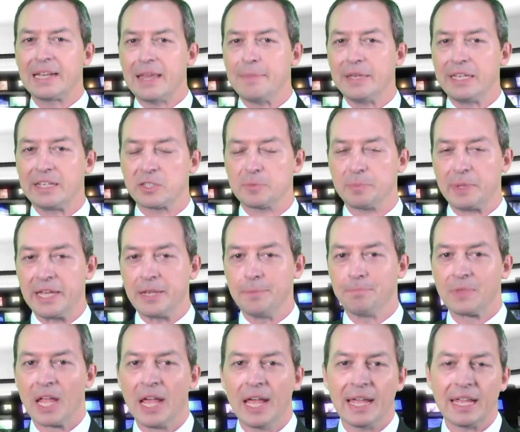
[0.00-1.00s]
Let me explain.
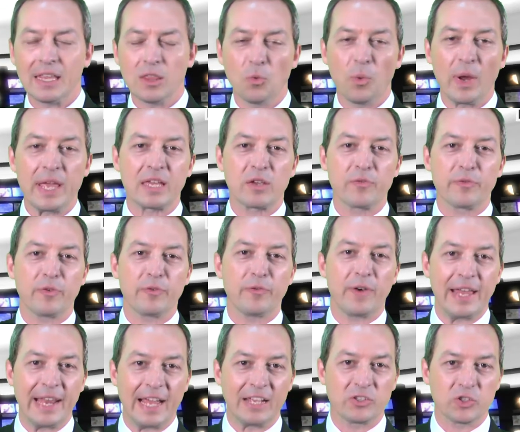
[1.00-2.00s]
In the wake of the
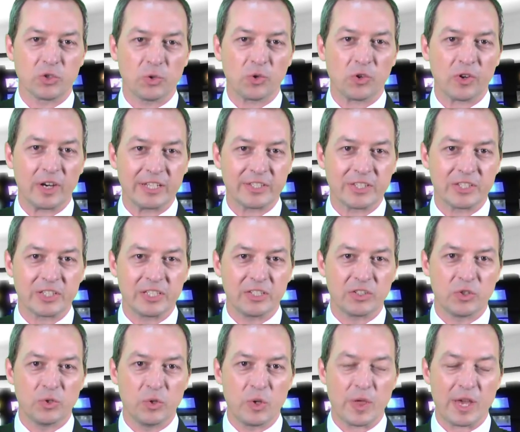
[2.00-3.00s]
financial crisis in
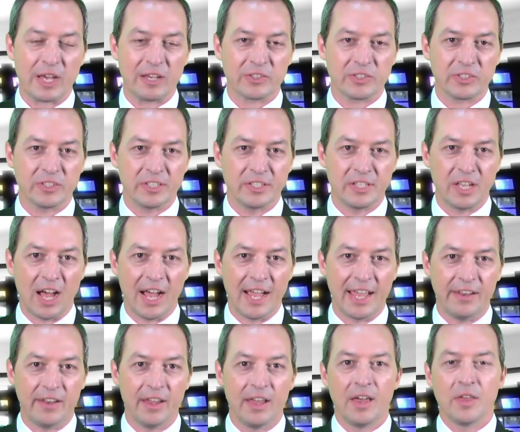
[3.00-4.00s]

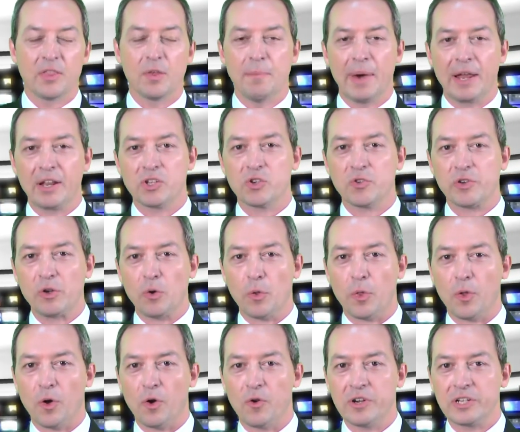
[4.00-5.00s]
2009, the Monetary
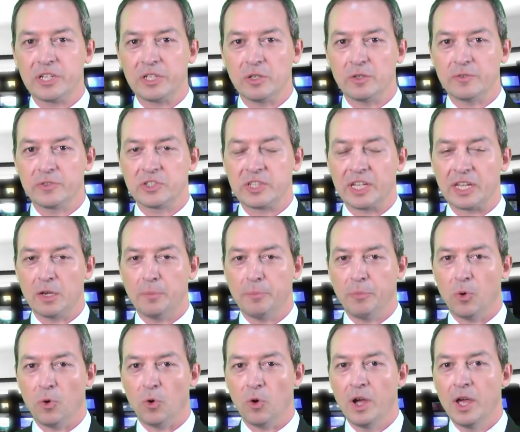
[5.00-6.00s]
Authority of
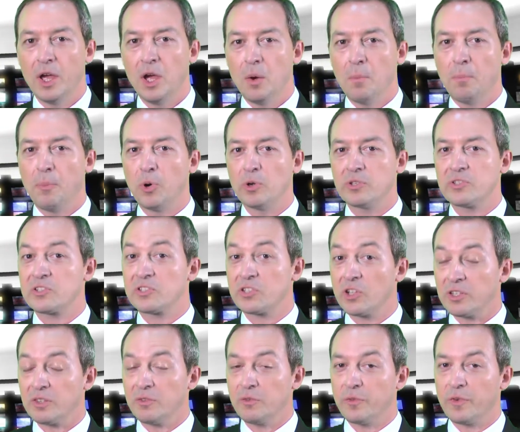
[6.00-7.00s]
Singapore put
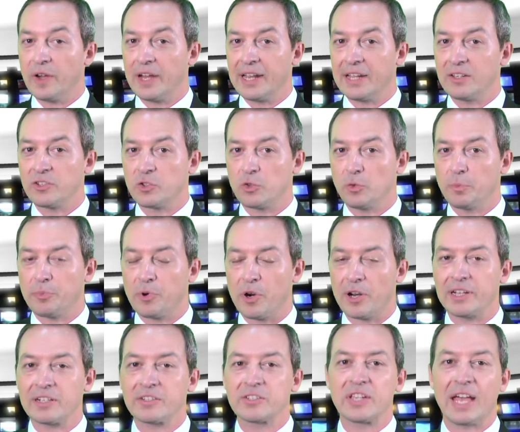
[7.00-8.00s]
certain financial
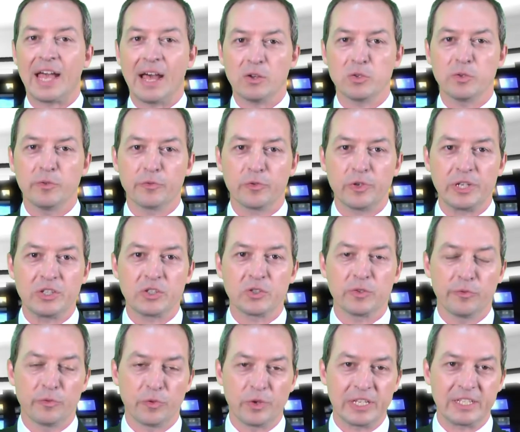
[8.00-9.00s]
products out of reach
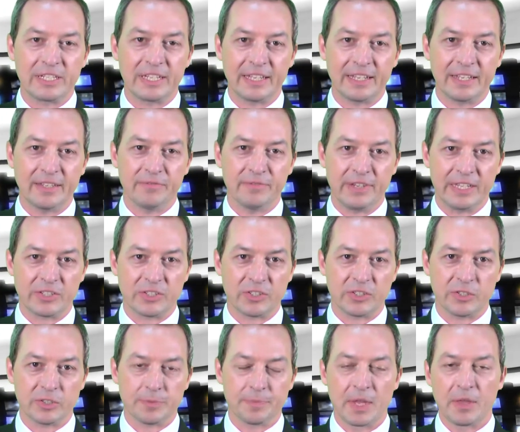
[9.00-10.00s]
of retail
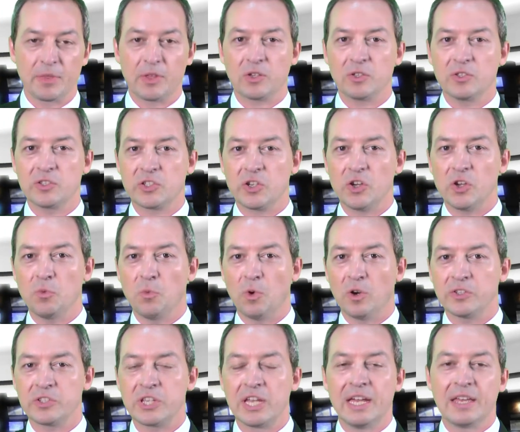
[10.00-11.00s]
investors. The concern
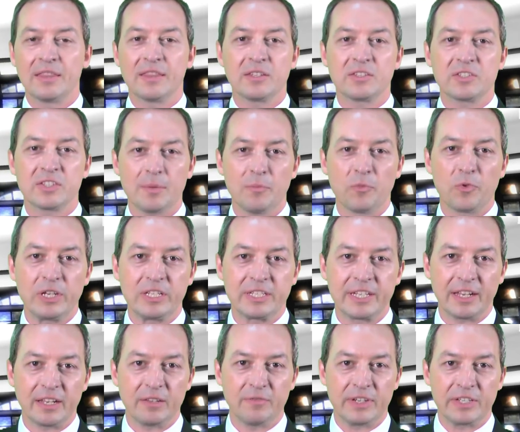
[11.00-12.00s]
was that some
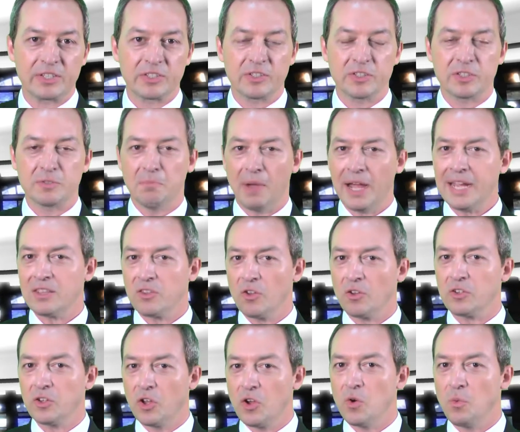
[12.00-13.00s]
retail investors might
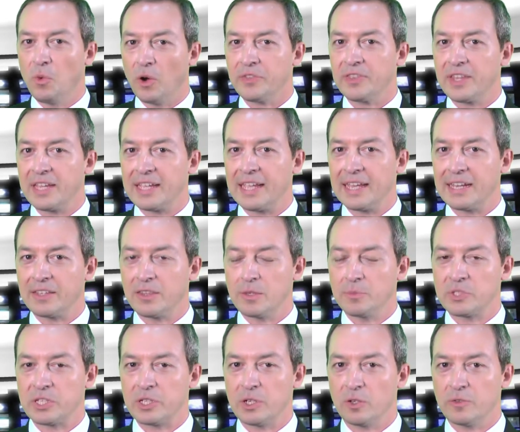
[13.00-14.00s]
not know what they're getting
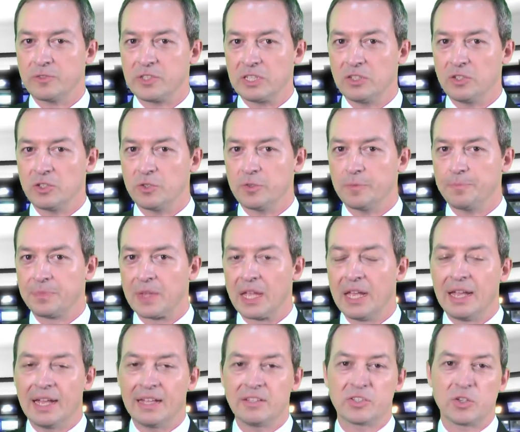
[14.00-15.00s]
themselves into.
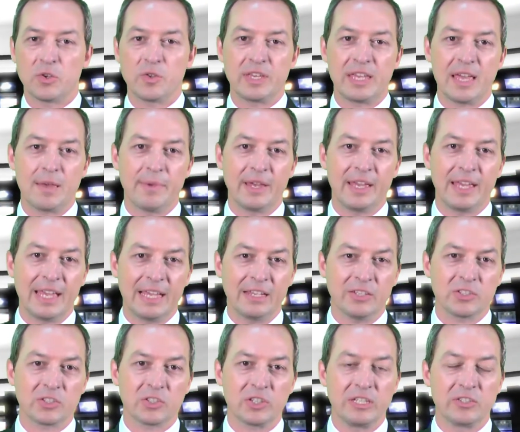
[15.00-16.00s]
And so the
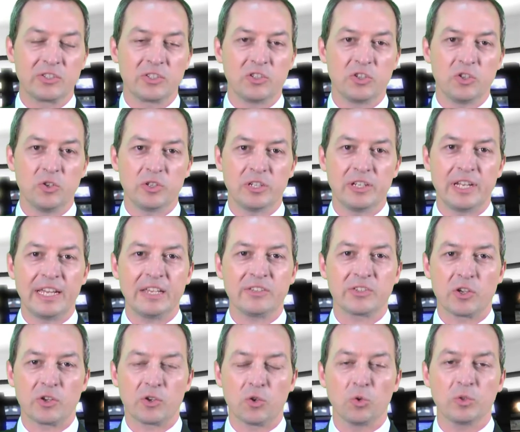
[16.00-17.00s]
MAS instituted a
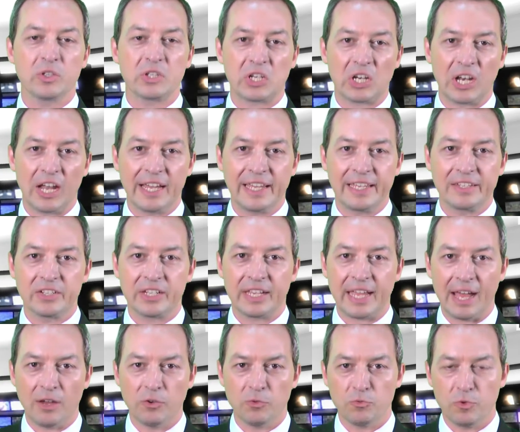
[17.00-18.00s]
so-called client
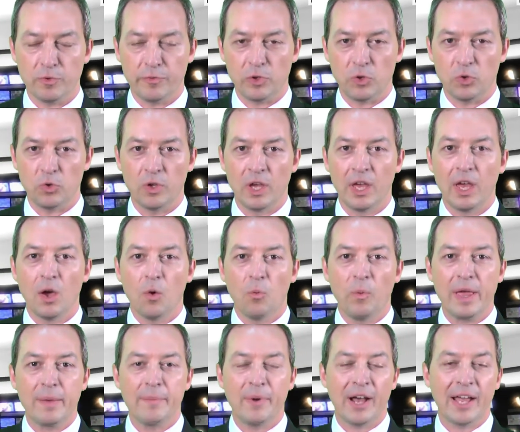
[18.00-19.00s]
account review,
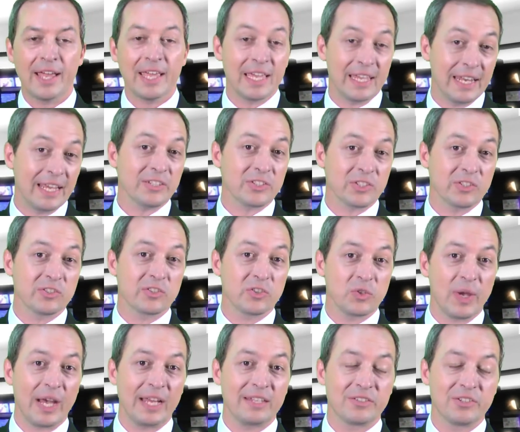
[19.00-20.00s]
whereby in essence
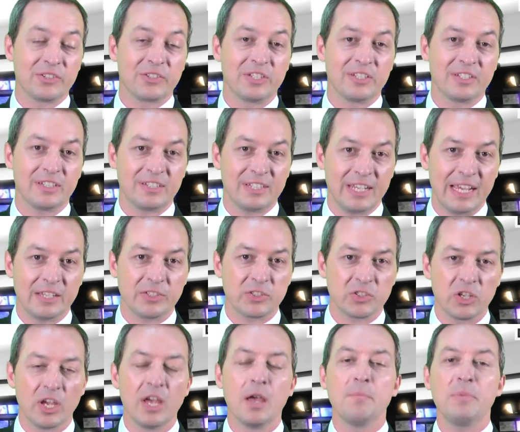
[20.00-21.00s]
you had to sit a
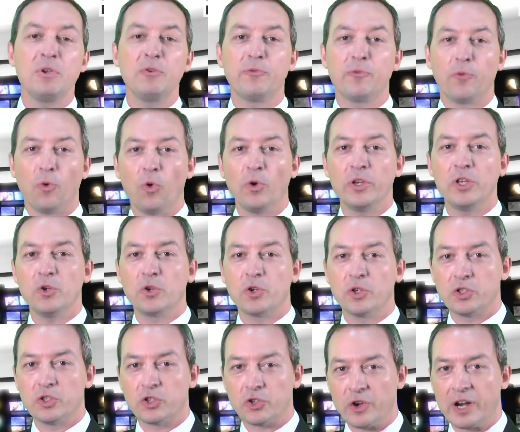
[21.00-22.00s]
test before you
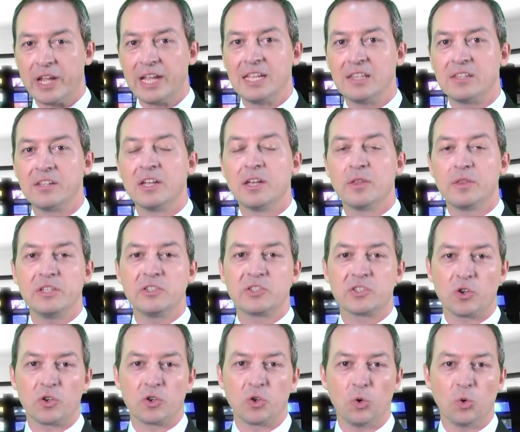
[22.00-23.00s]
trade these
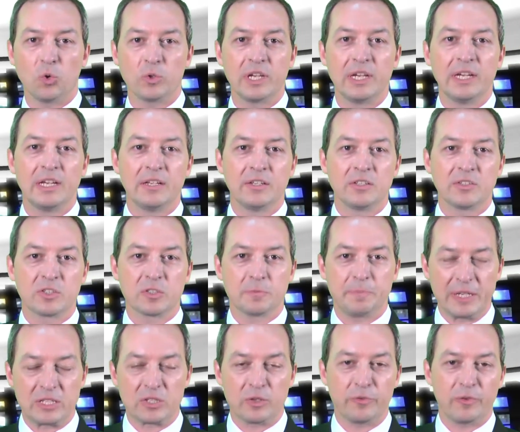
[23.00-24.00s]
so-called
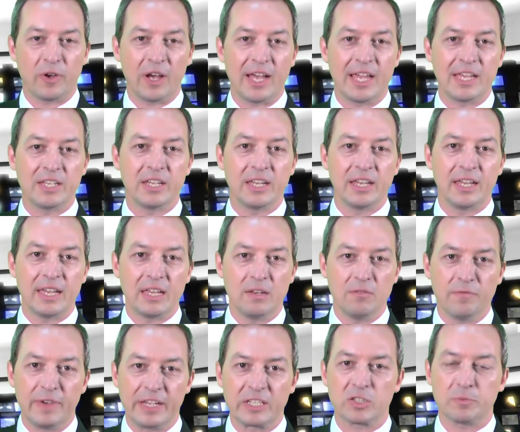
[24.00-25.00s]
specified
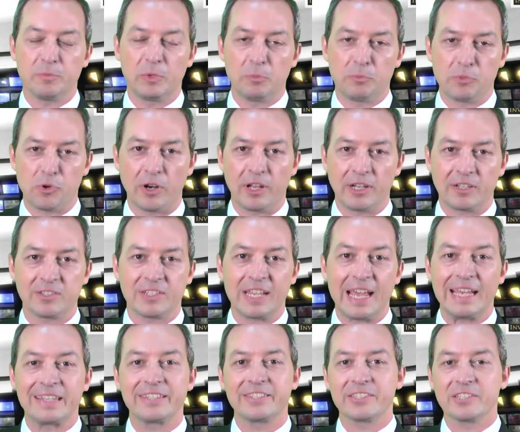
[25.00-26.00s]
investment products,
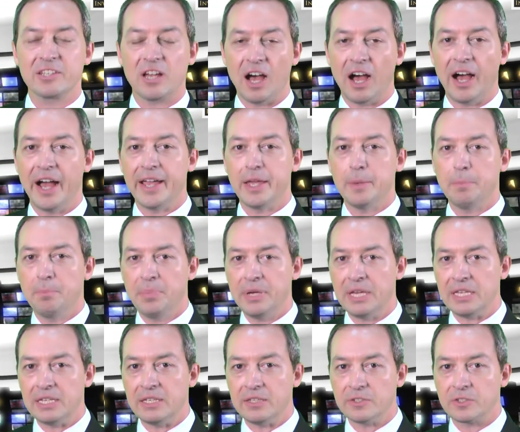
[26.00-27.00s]

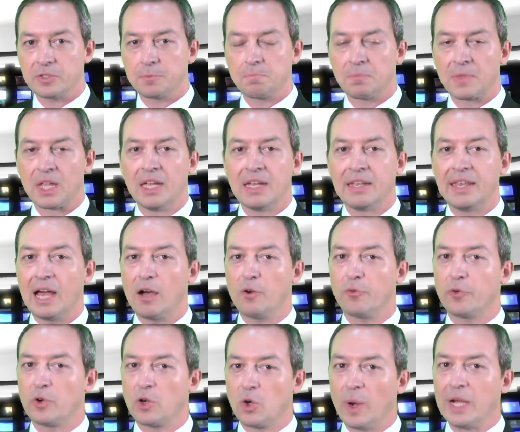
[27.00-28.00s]
SIPs. Now,
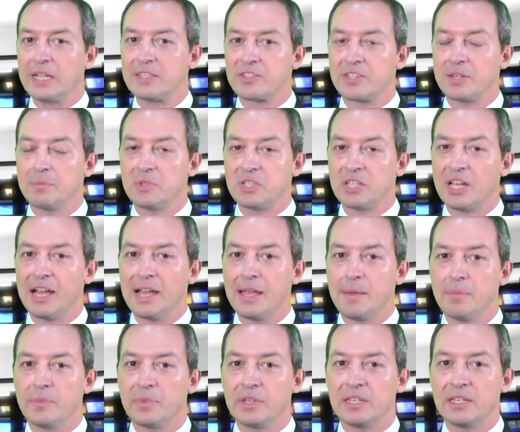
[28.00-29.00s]
for quite some
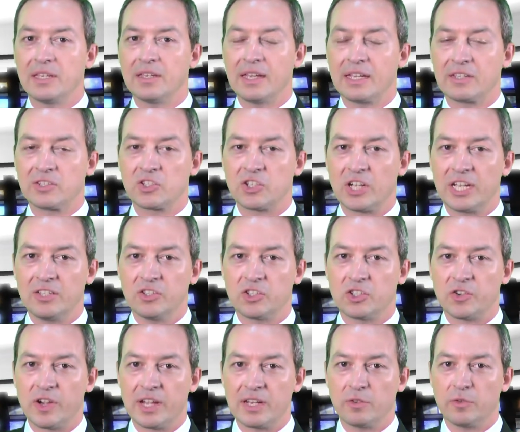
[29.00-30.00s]
time, the
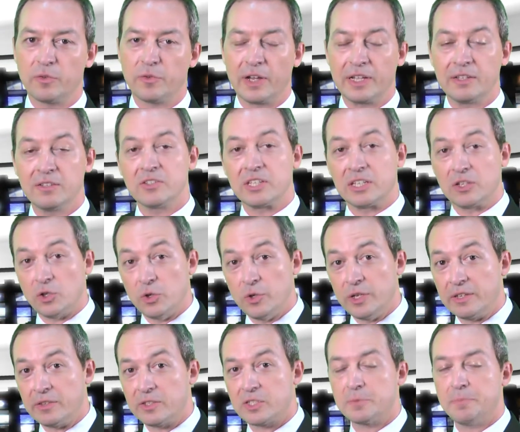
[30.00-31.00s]
exchange-traded funds,
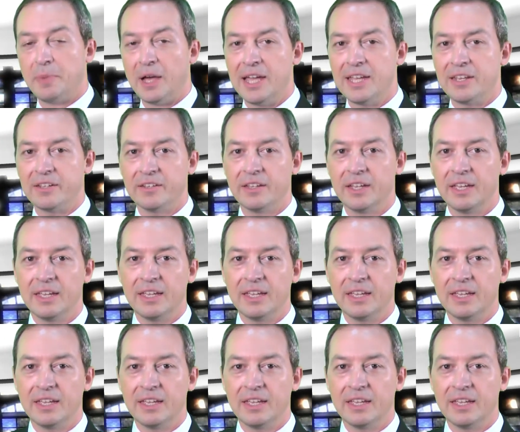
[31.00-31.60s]
including the SPDR